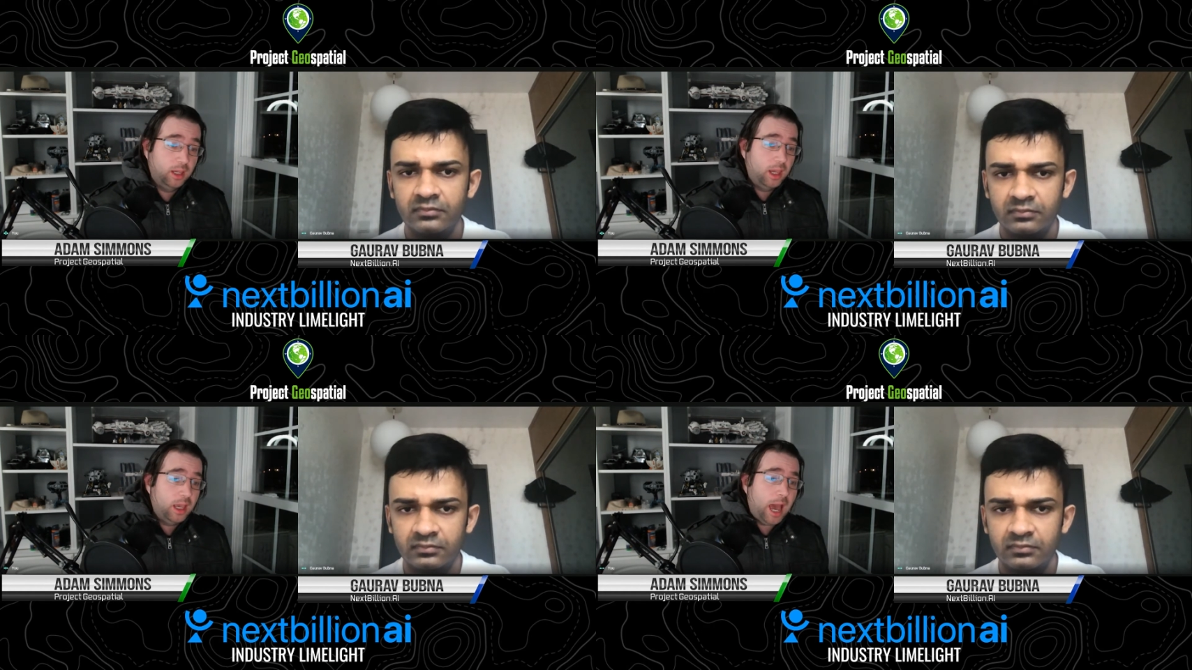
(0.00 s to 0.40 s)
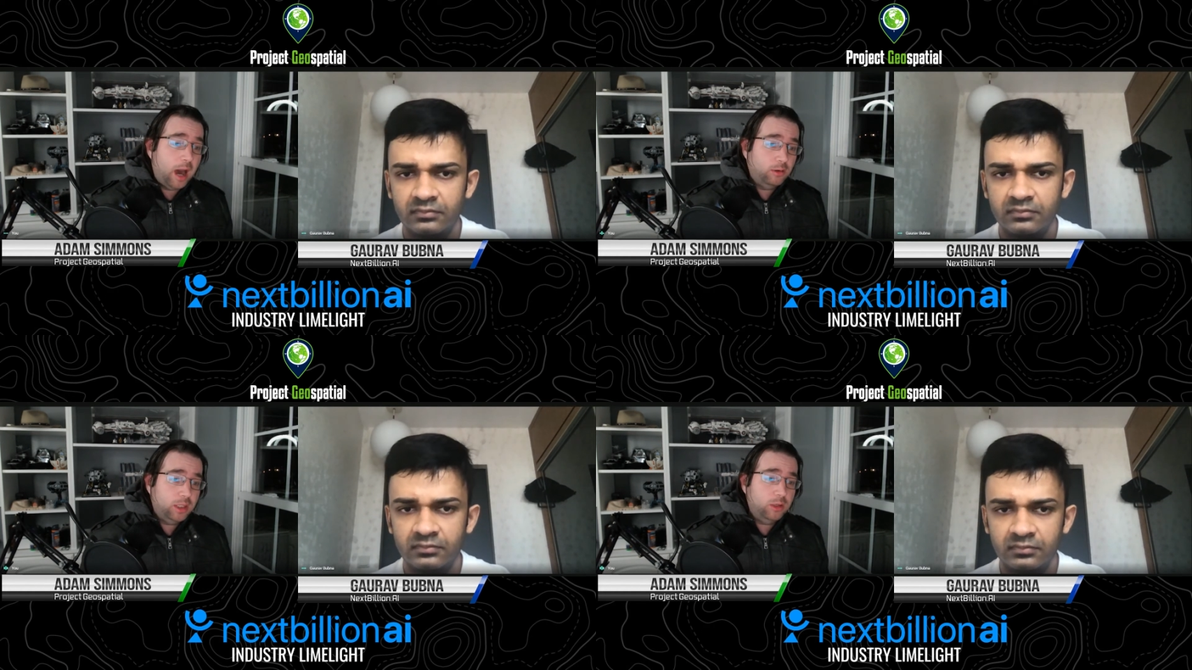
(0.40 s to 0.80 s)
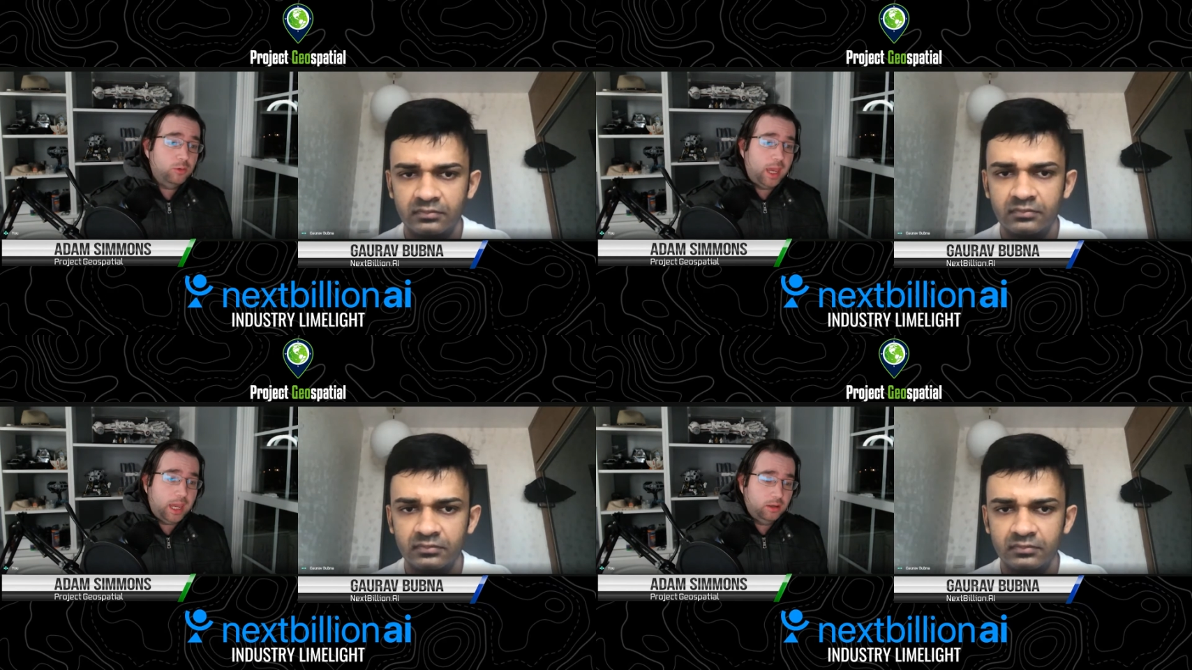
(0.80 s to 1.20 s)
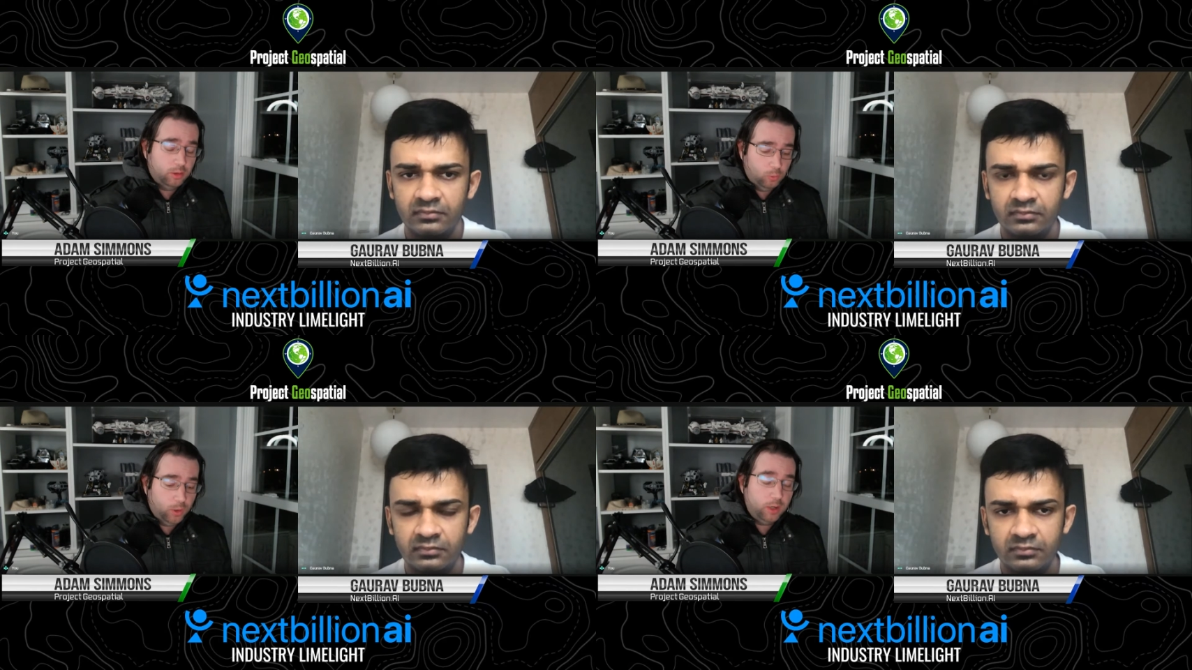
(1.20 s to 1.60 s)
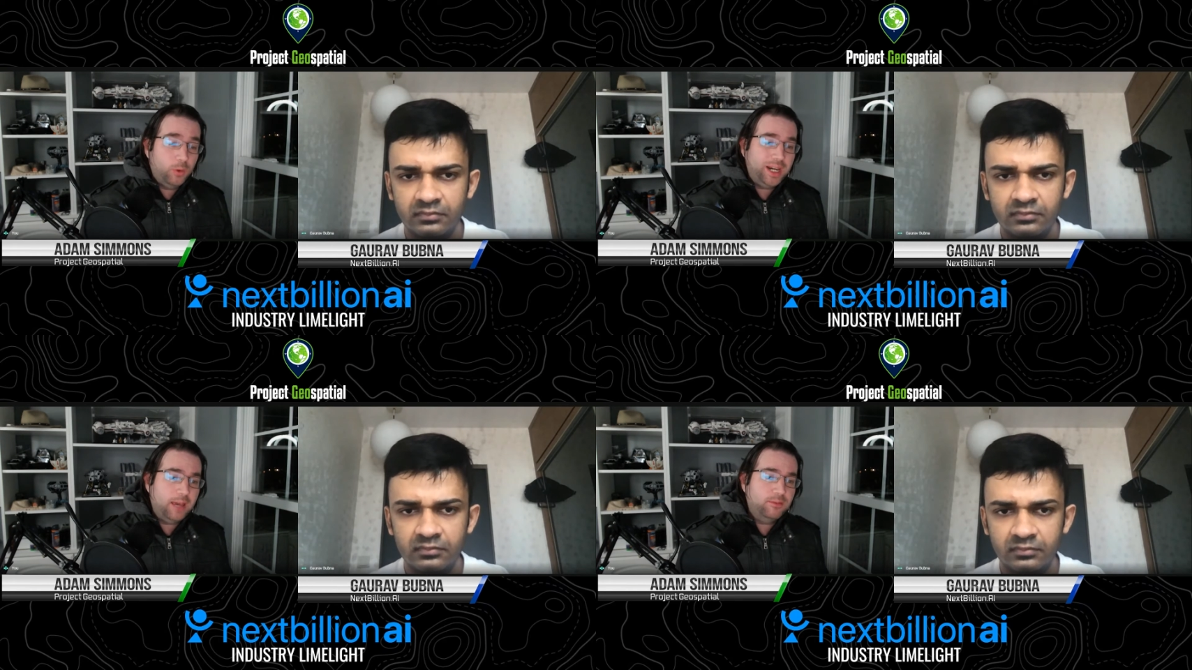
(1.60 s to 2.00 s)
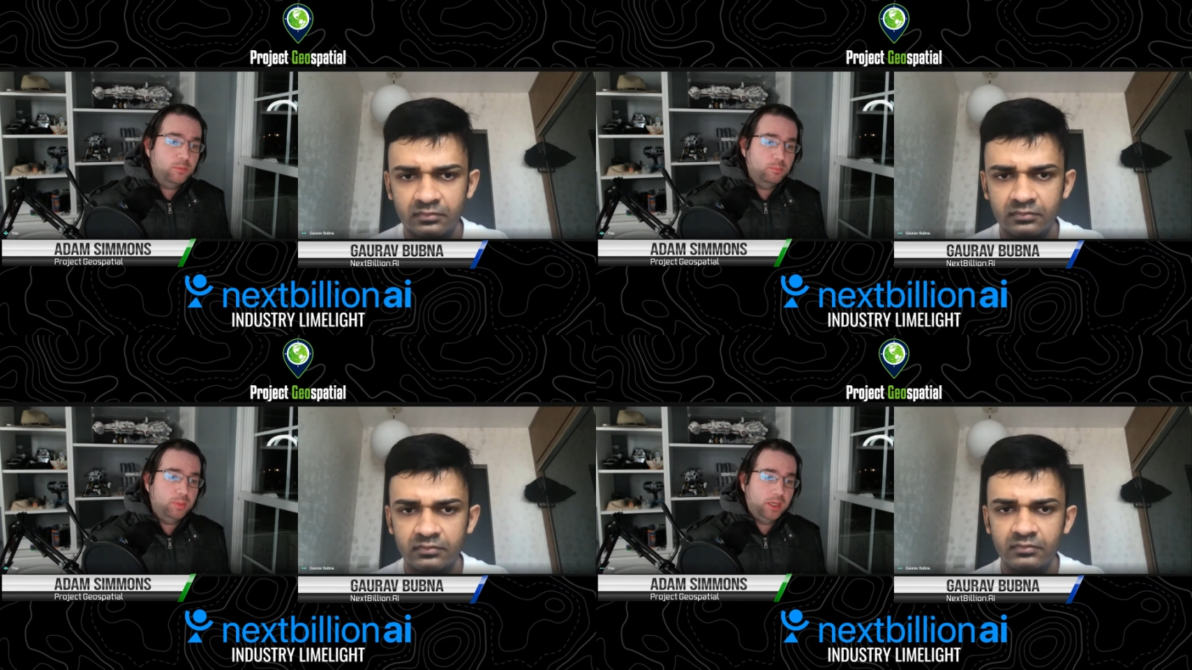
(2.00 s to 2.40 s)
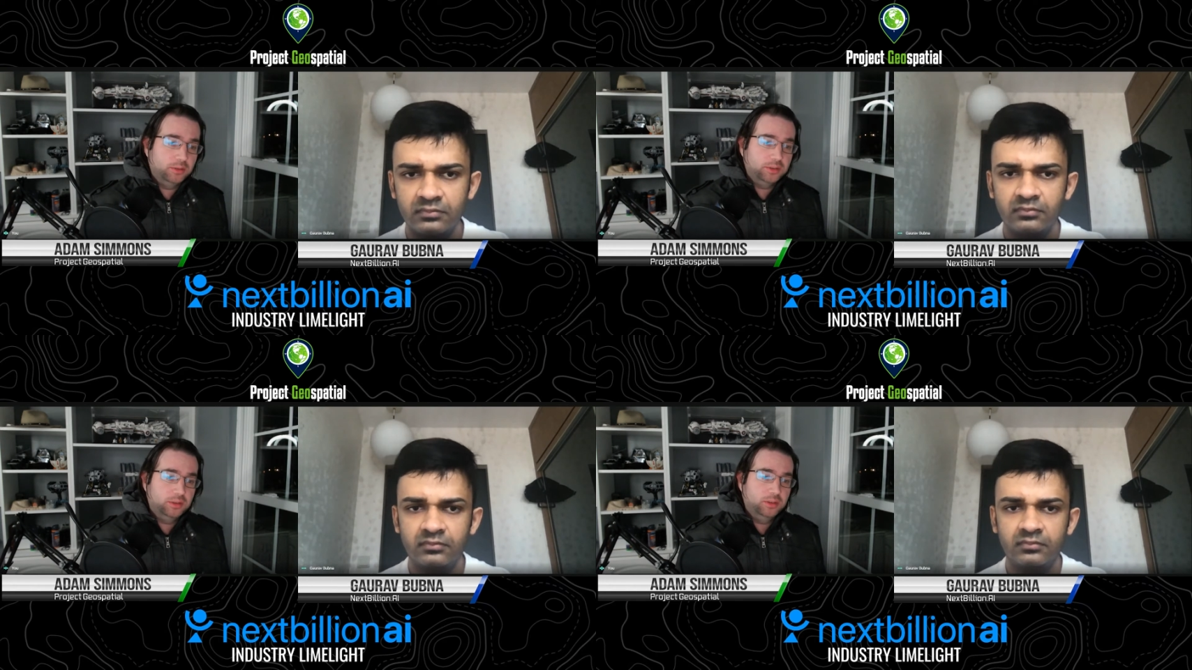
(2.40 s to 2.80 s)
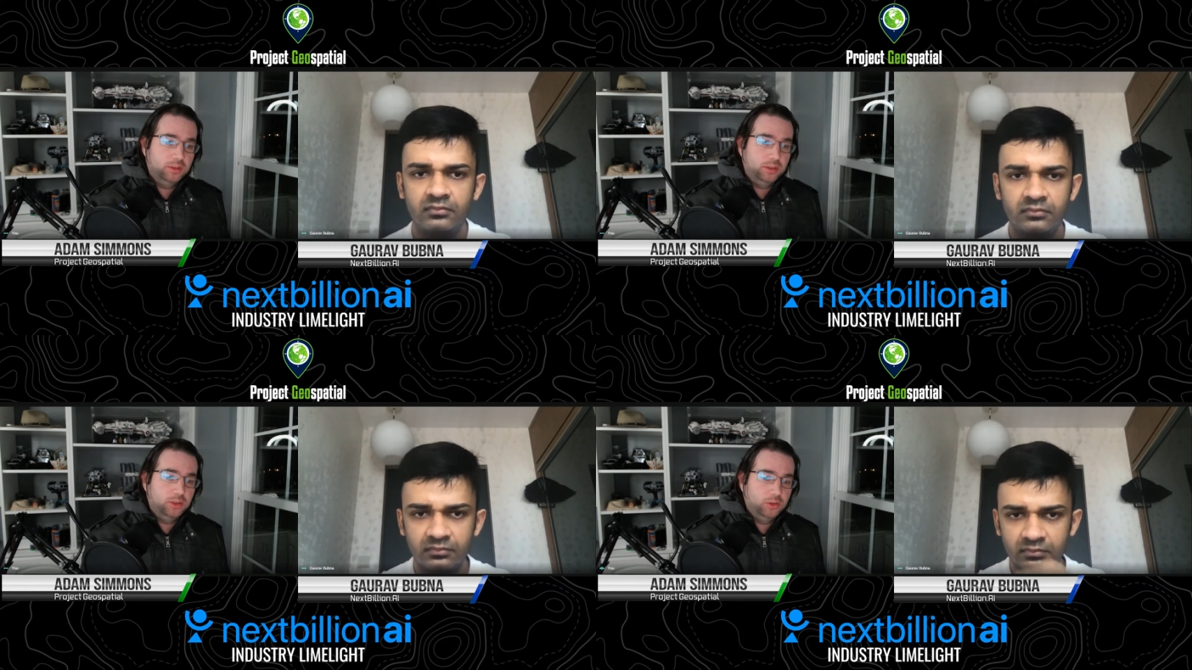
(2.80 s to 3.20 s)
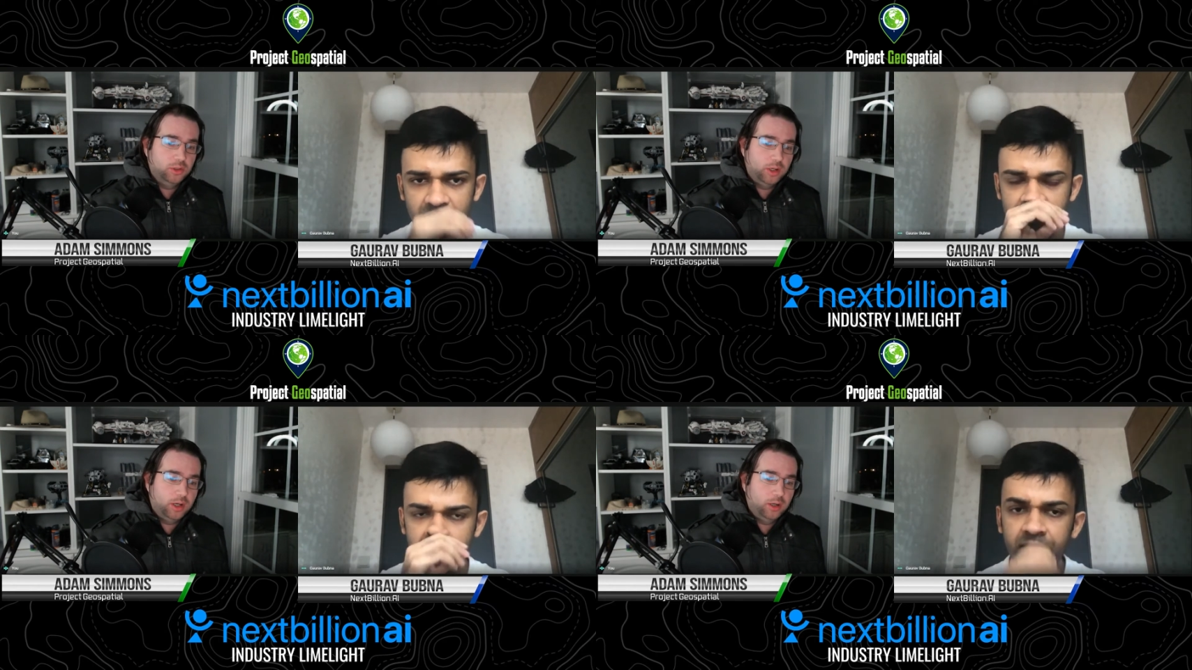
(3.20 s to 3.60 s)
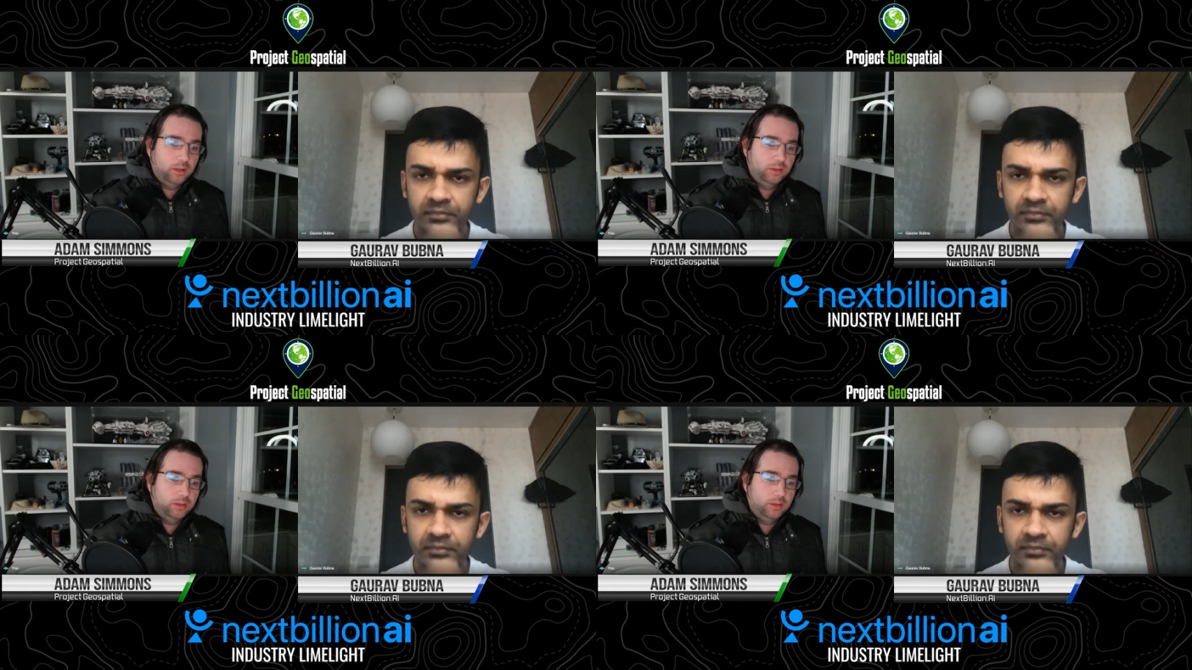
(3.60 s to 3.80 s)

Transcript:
Speaker 1: How do you handle what? What have you built your uh,